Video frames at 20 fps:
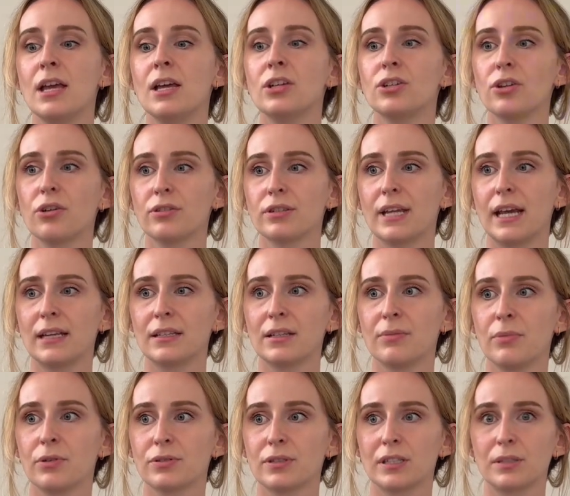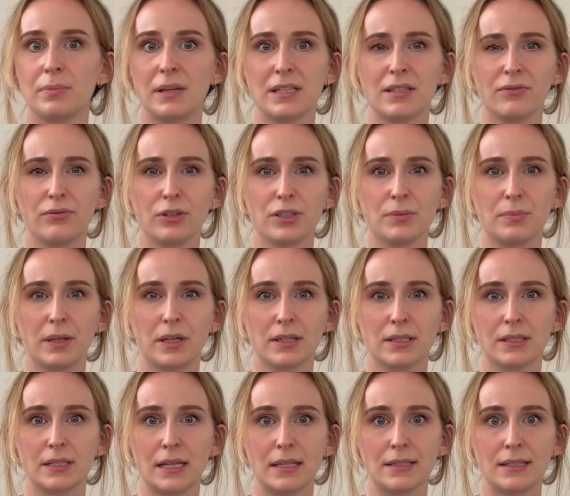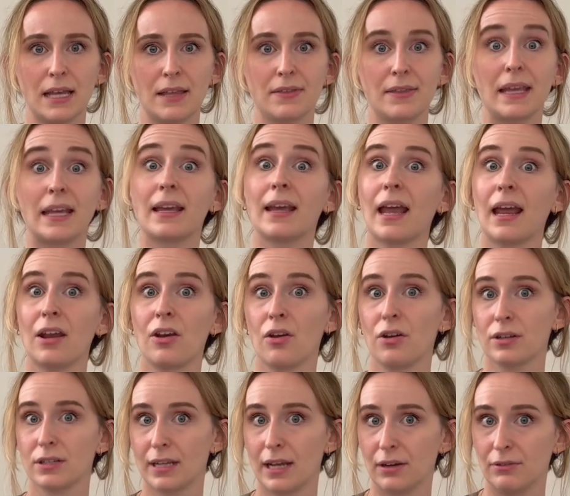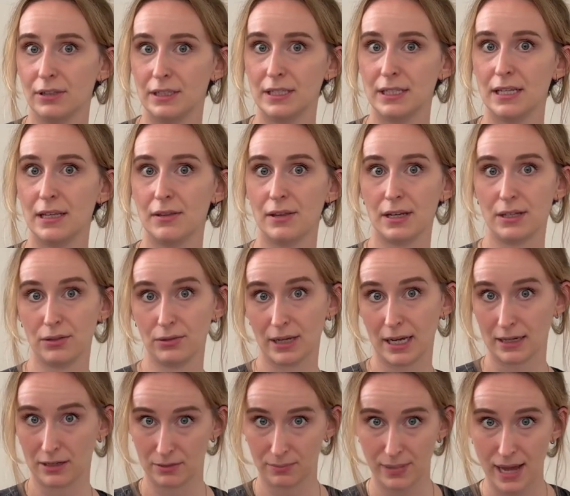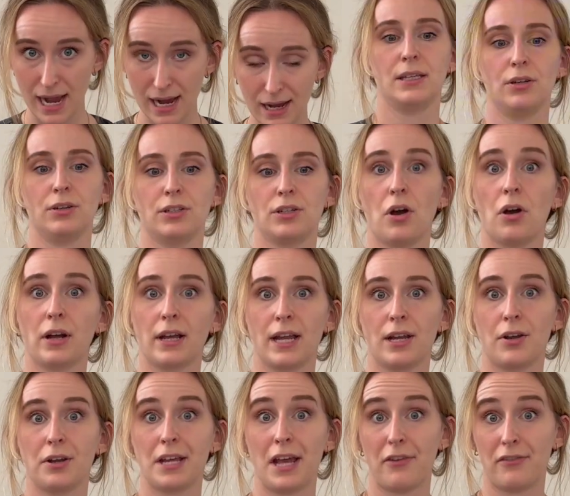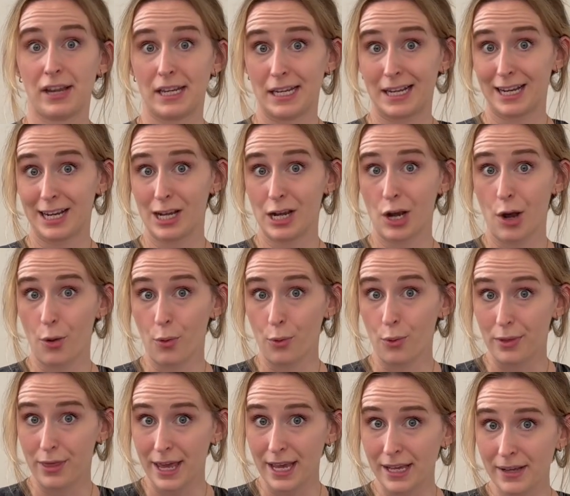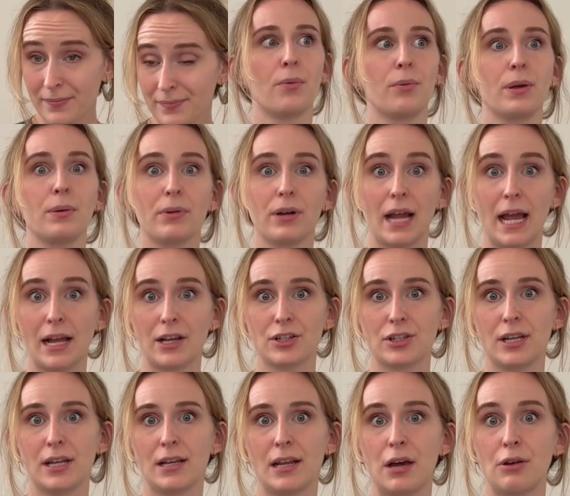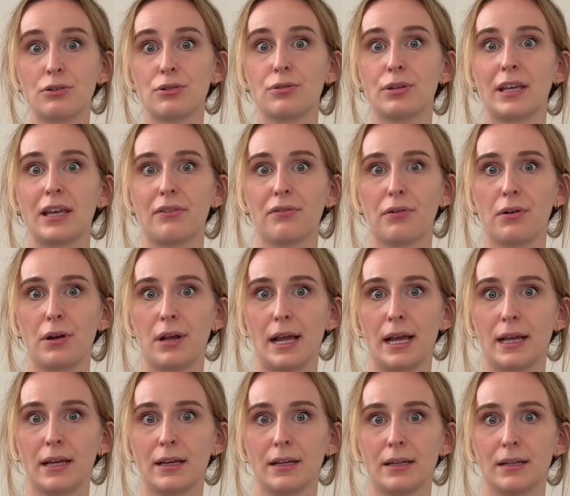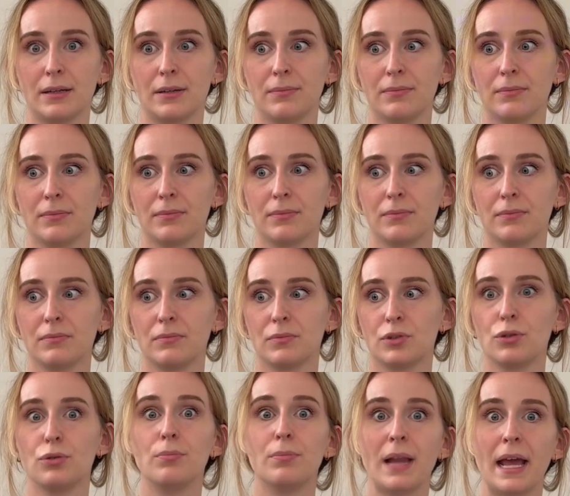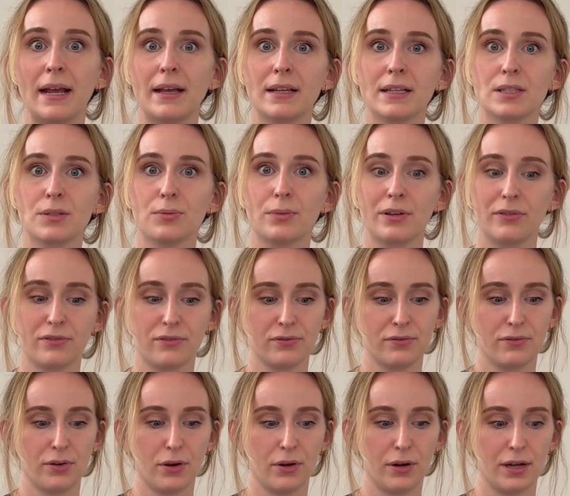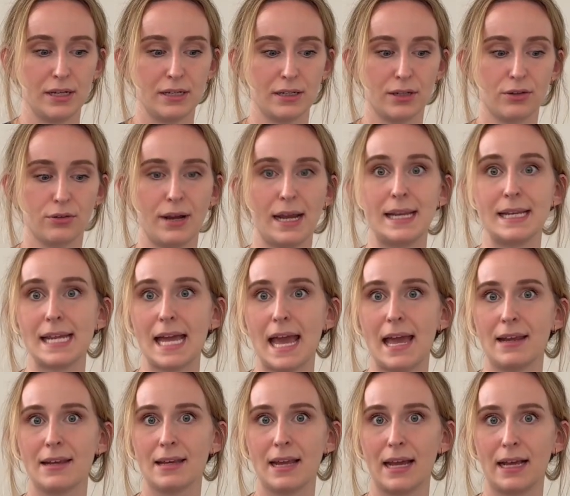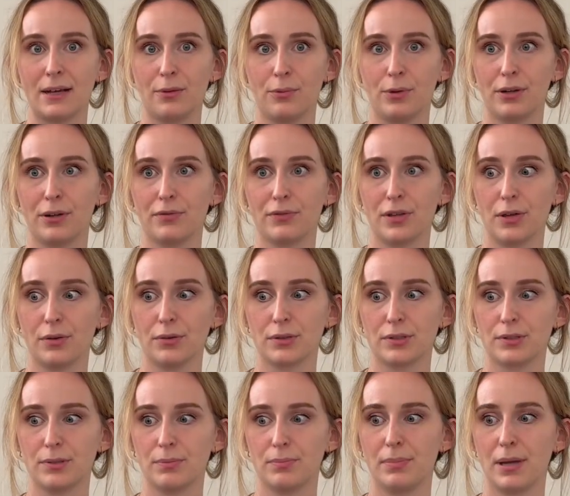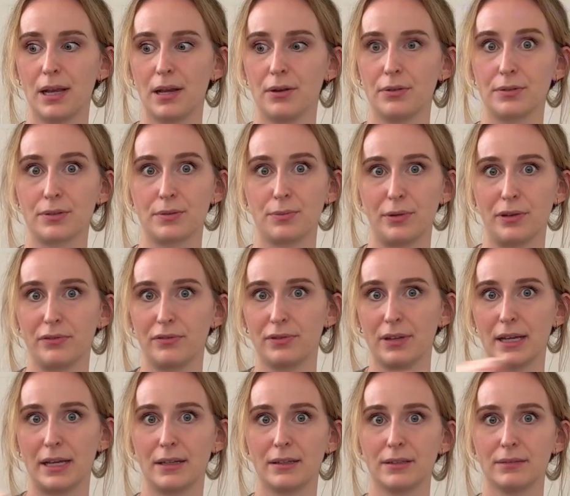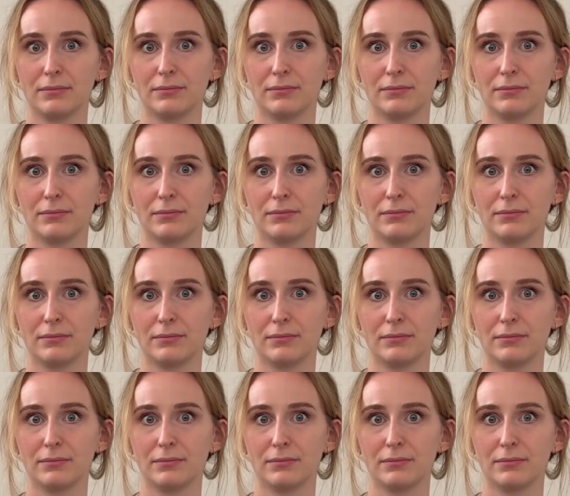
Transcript: Don't take the most expensive ones because they said they cannot guarantee that you get it back. Your dog cannot have any clothing. We were actually allowed to give her like 2 blankets with her in the crate and like one of those pillows with like,